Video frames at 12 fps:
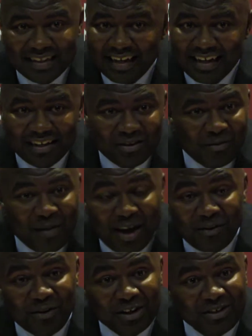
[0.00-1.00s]
And no
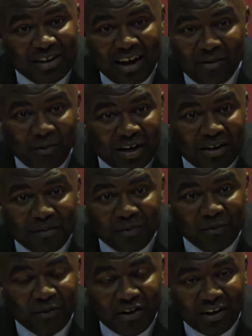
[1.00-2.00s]
matter what, you got to wake up
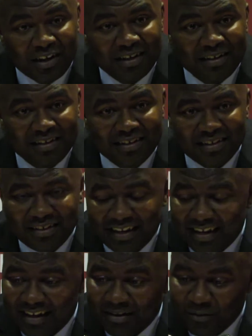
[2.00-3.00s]
and run.
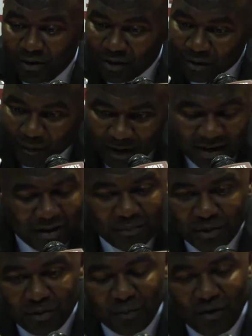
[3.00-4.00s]
And we're going to wake up
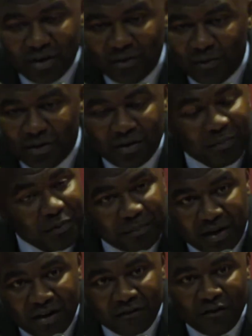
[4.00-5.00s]
in the morning, we're going to
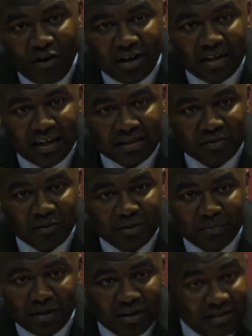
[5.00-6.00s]
prepare for our next
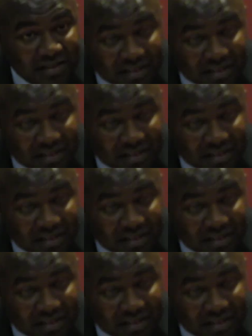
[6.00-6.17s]
one because